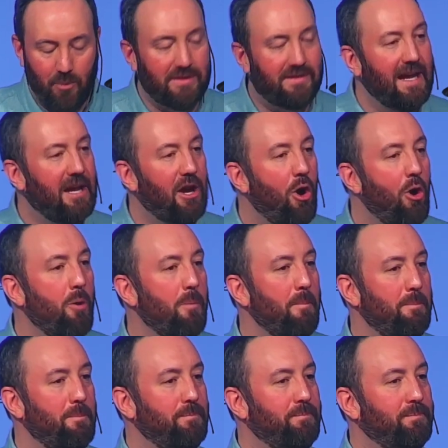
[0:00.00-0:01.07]
We take
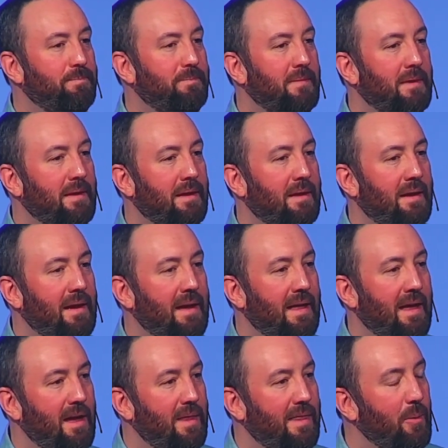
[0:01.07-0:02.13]
hope
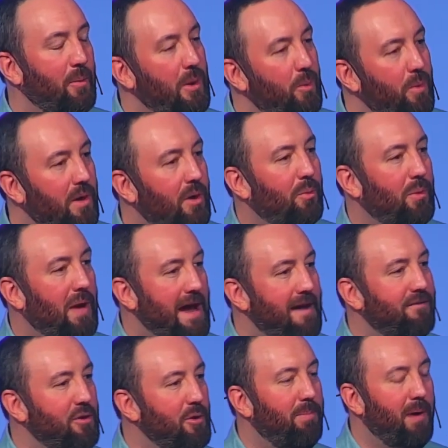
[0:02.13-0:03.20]
that we will
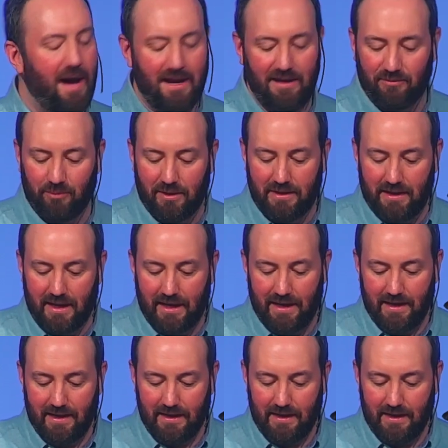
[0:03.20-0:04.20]
have new bodies one day.